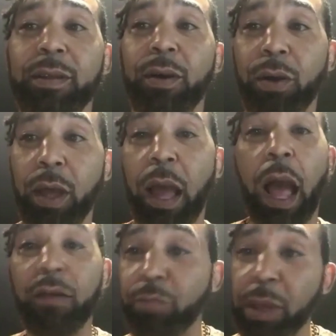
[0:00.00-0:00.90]
Okay,
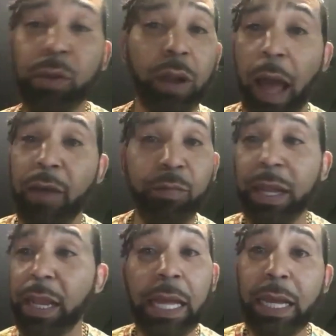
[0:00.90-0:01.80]
I've
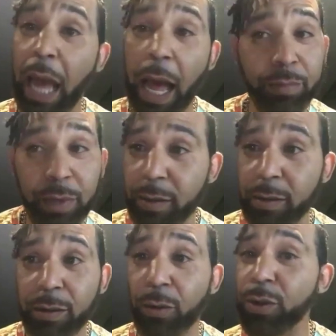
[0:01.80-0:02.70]
been in Compton
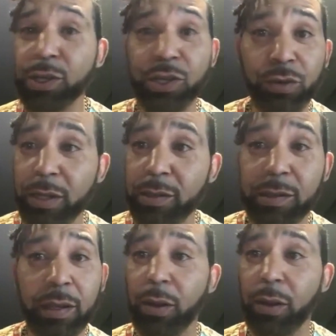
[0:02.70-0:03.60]
on the
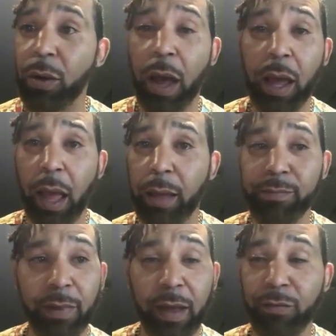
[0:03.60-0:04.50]
streets. You know,
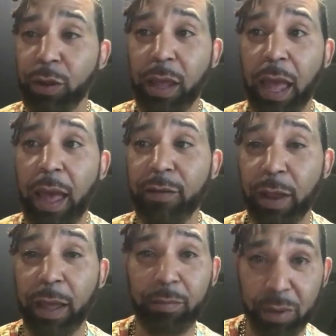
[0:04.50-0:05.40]
I really have
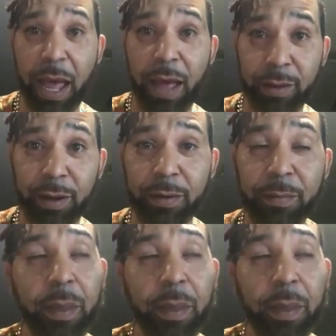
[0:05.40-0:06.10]
like been out there.